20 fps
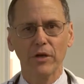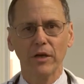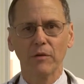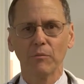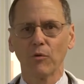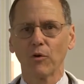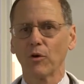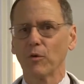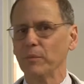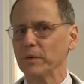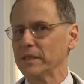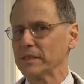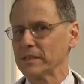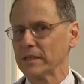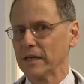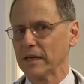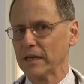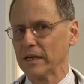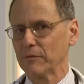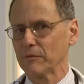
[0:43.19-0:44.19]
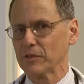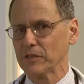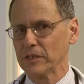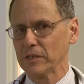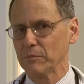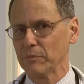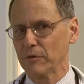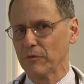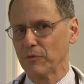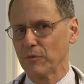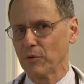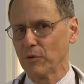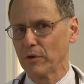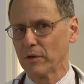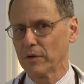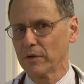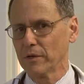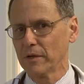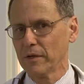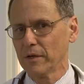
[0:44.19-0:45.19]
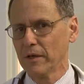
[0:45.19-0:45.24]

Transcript: and more obese than I'd ever seen before.